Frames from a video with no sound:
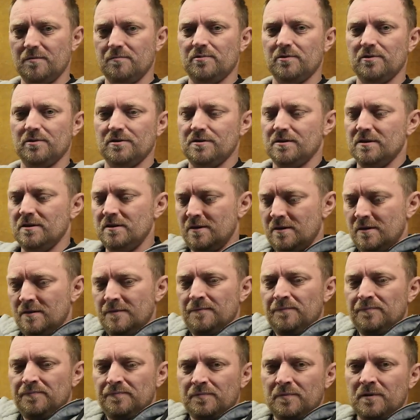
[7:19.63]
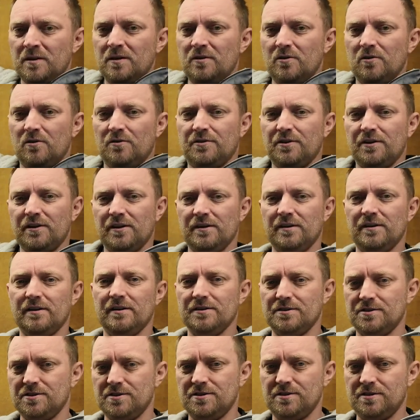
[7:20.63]
But nothing in
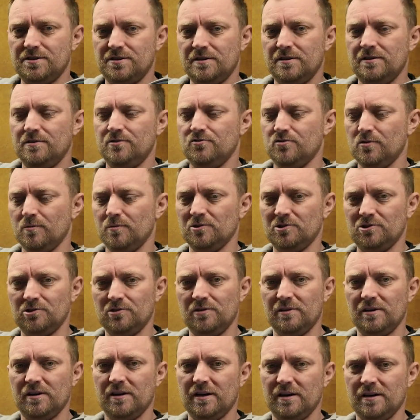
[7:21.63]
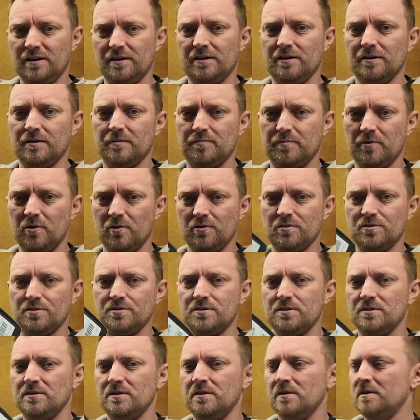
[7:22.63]
this troubleshooting guide in the
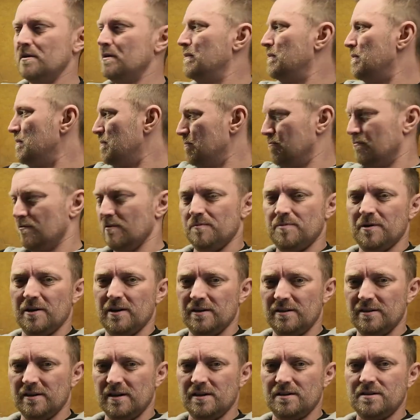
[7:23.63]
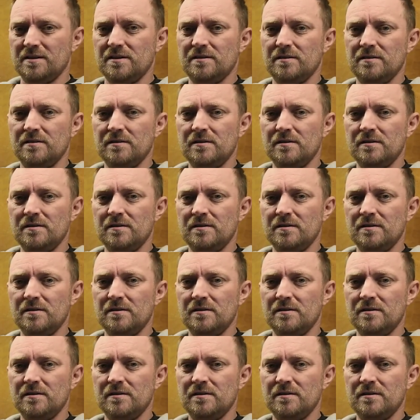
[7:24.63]
box repaired that.